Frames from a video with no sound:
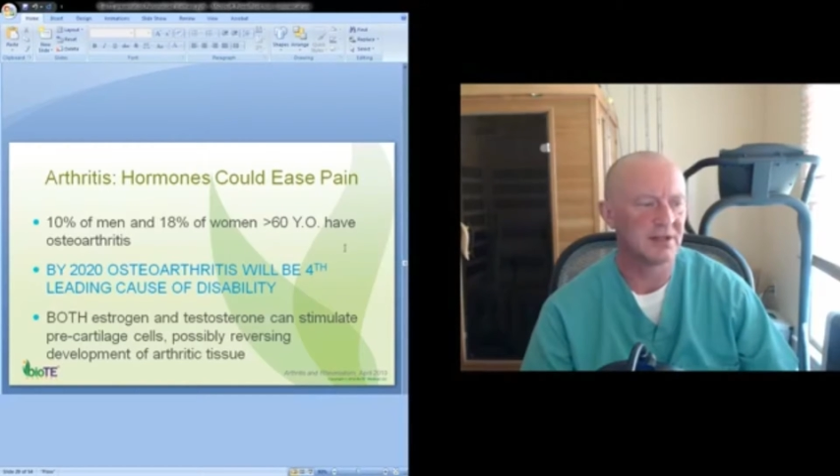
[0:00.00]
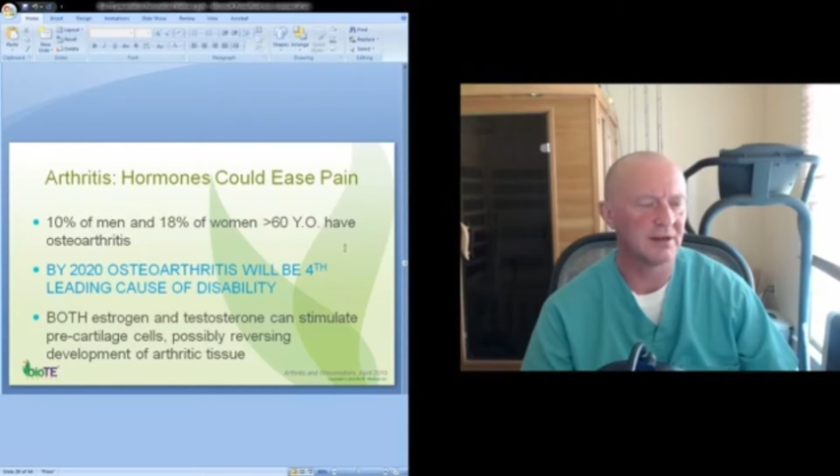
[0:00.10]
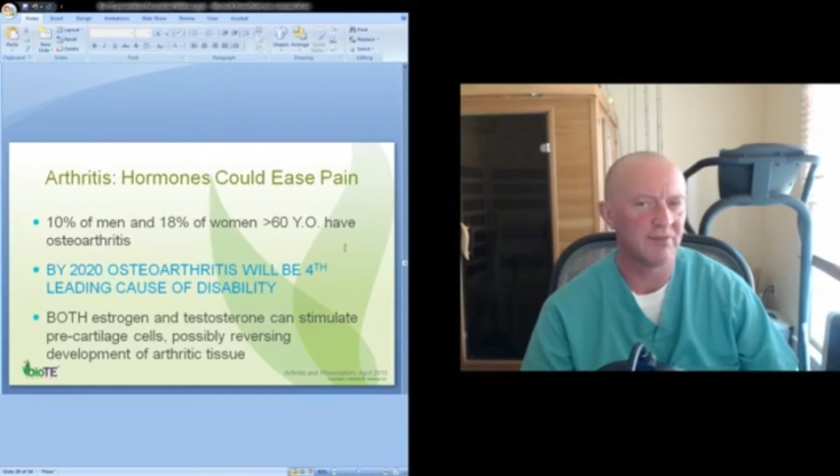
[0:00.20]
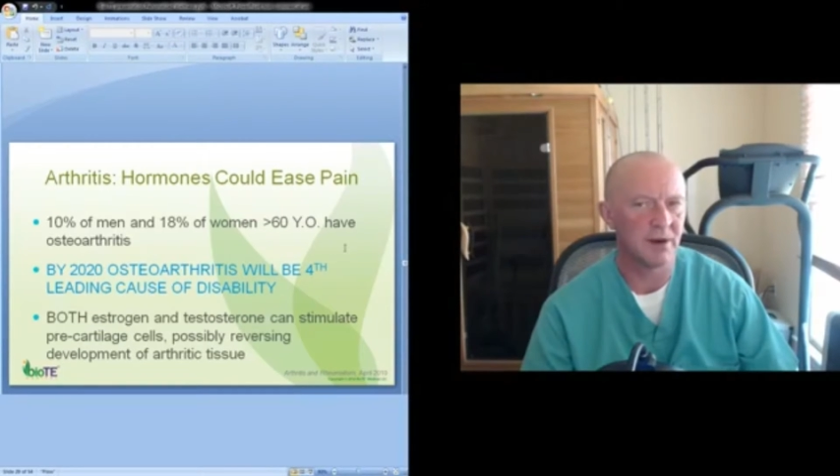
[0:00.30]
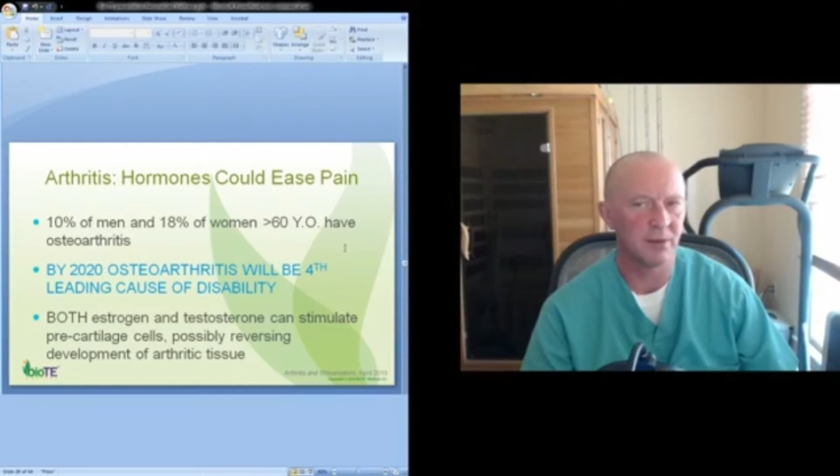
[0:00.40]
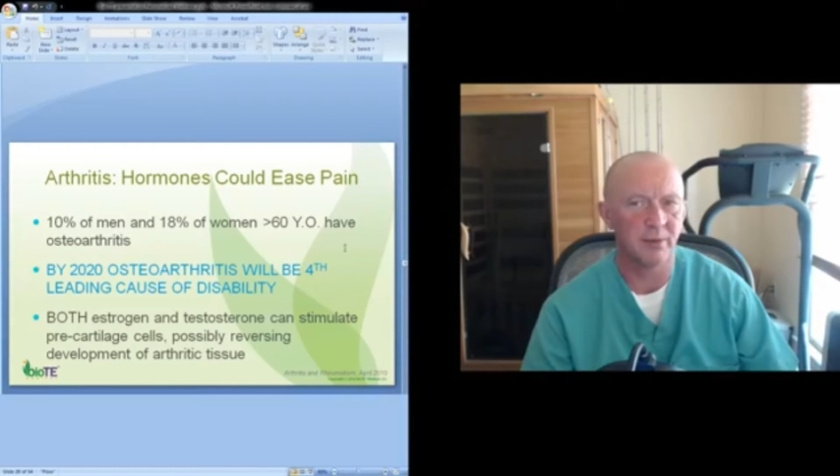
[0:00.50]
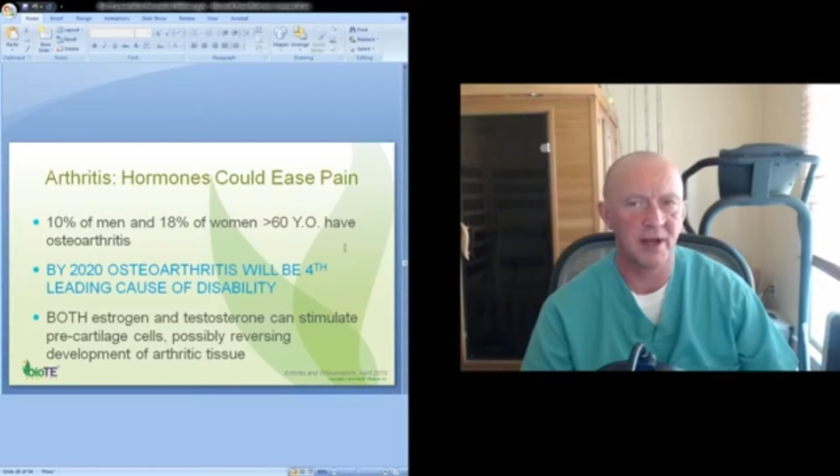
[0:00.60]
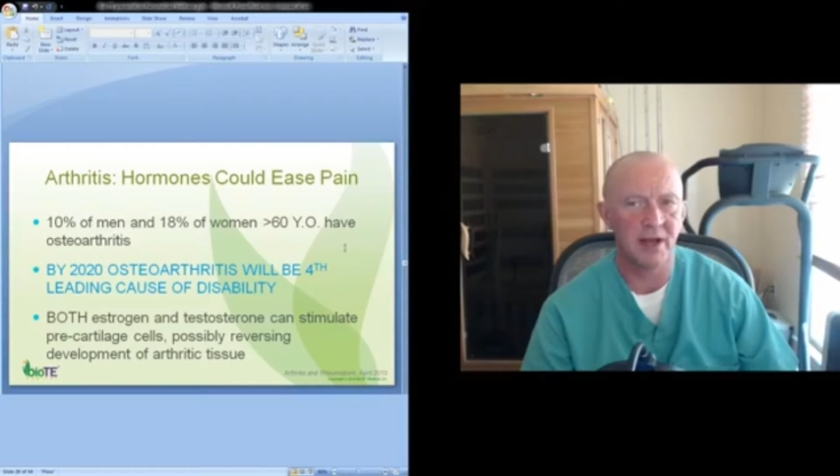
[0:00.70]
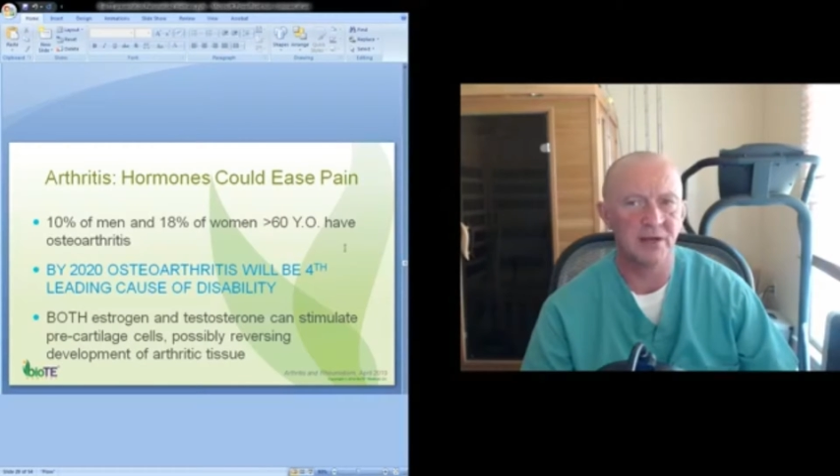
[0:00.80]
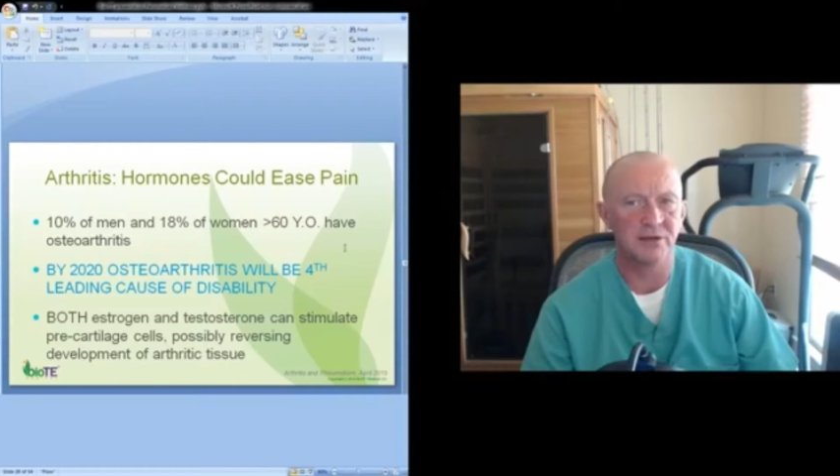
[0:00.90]
like
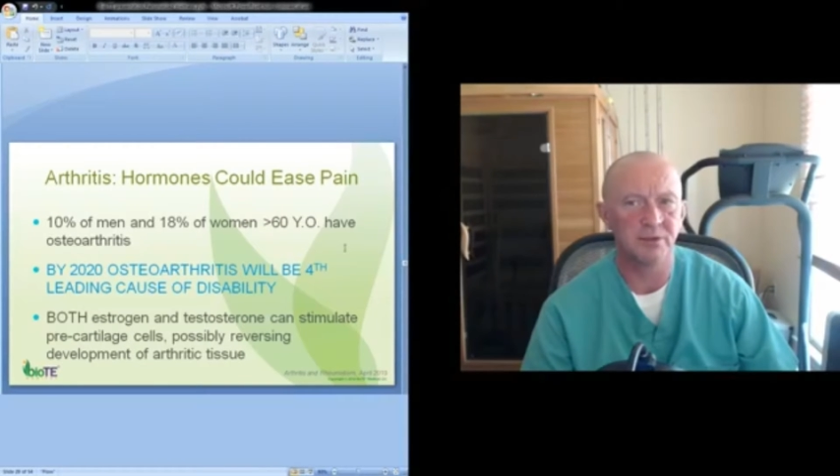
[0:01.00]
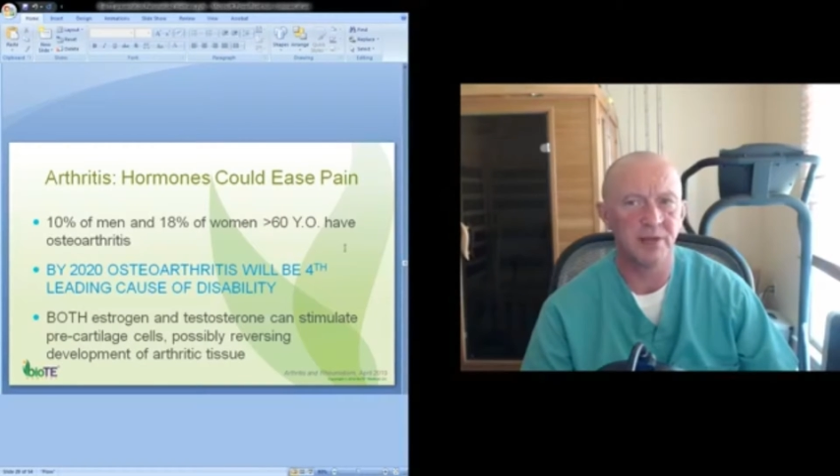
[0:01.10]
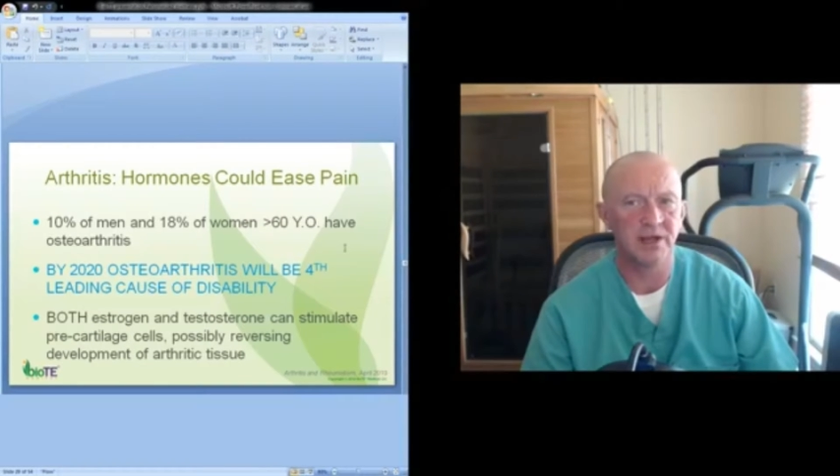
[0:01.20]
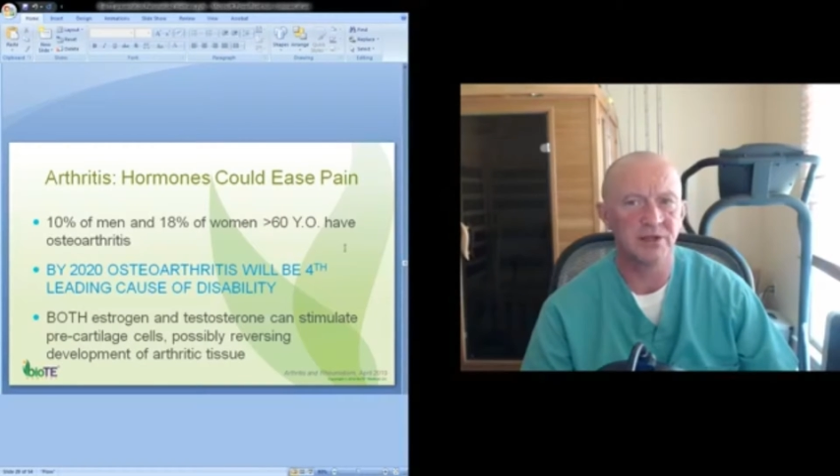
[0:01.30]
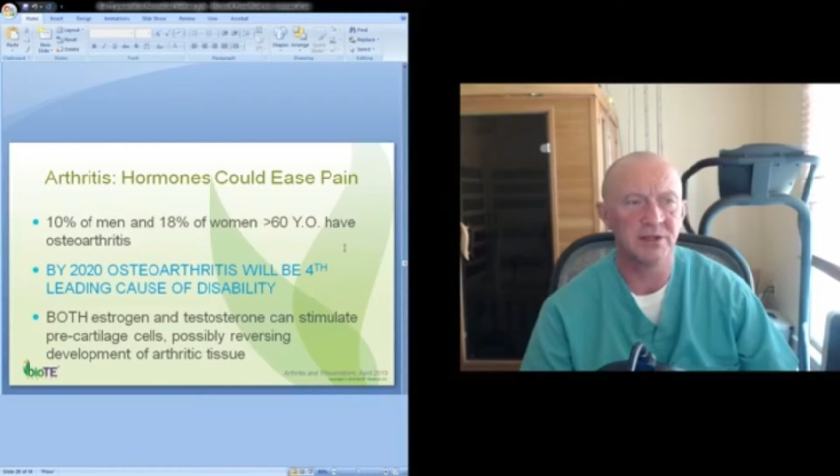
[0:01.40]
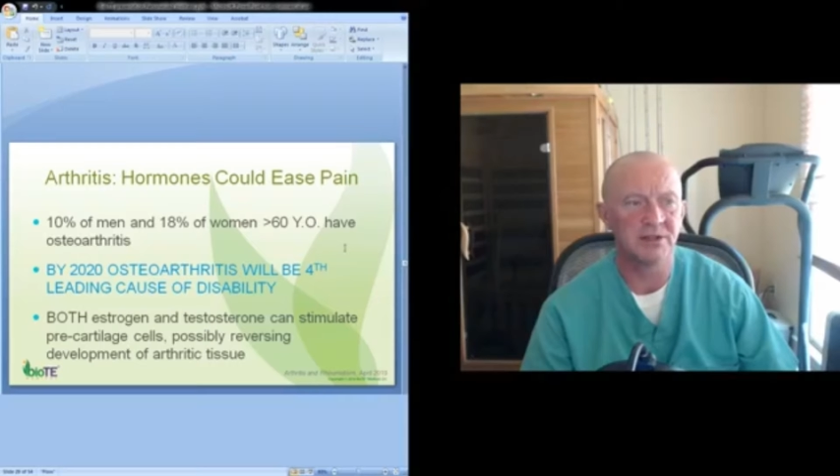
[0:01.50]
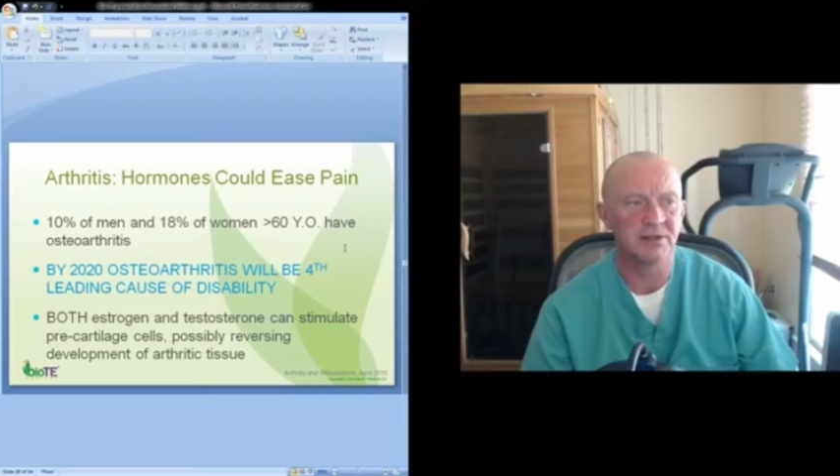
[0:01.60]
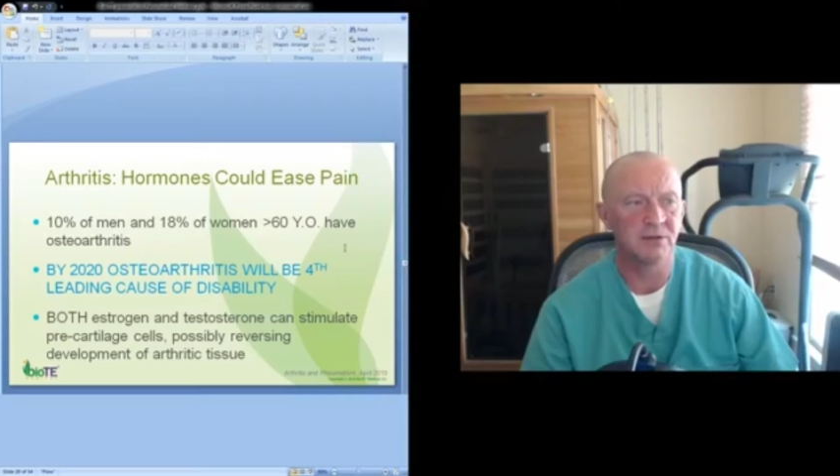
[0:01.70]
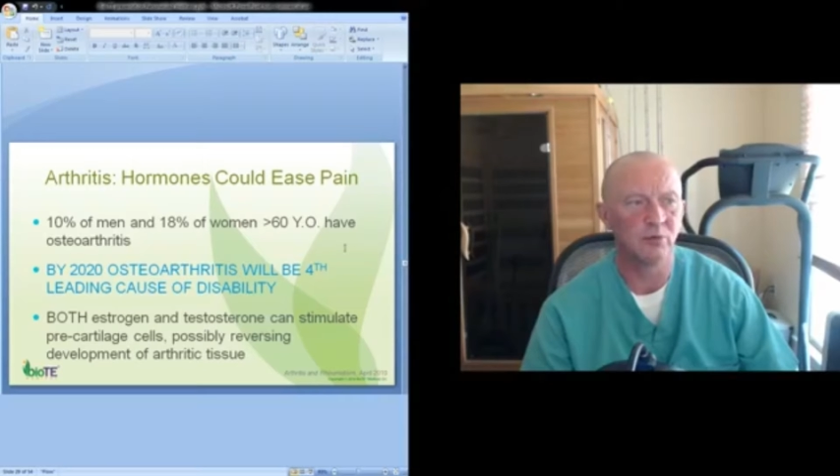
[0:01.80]
fibromyalgia patients